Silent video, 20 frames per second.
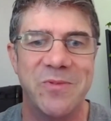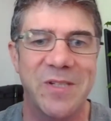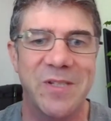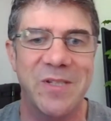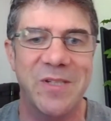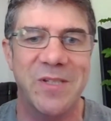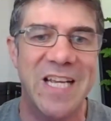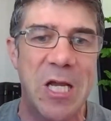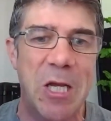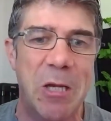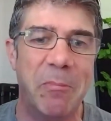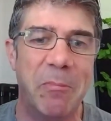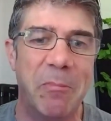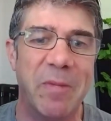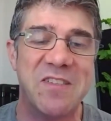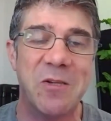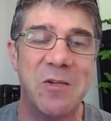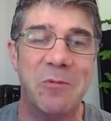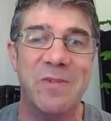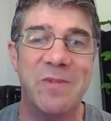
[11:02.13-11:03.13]
them. My
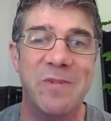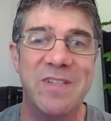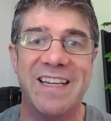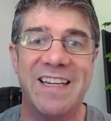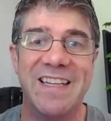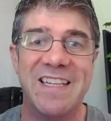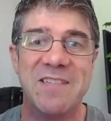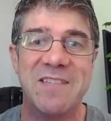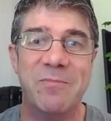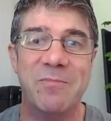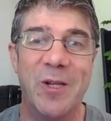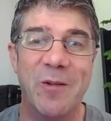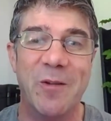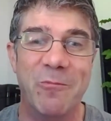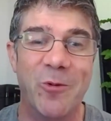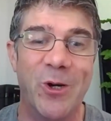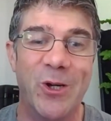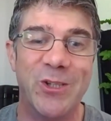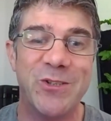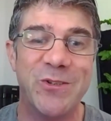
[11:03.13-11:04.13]
son was out this
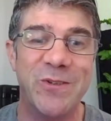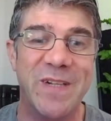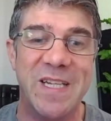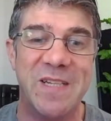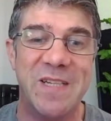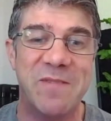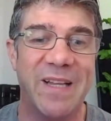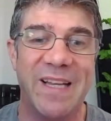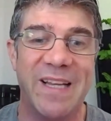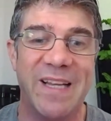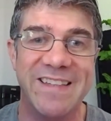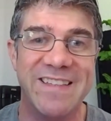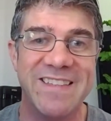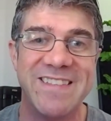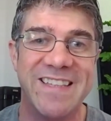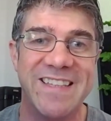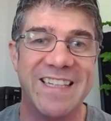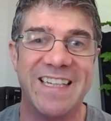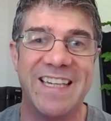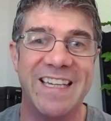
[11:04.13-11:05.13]
morning watering his
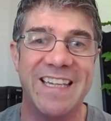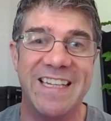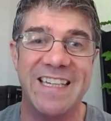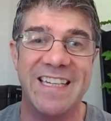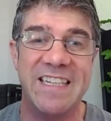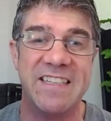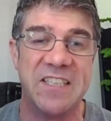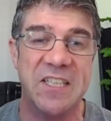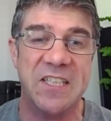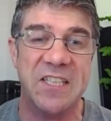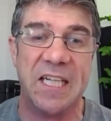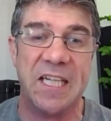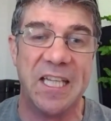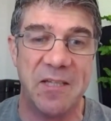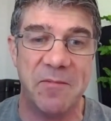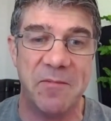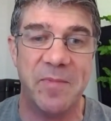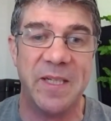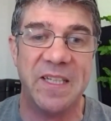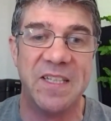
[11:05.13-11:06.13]
plants, thinking he's going to get
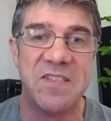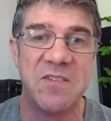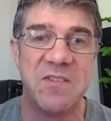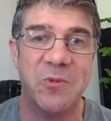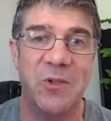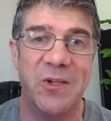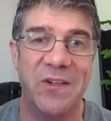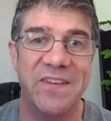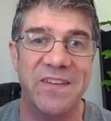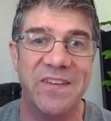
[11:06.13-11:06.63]
the biggest one.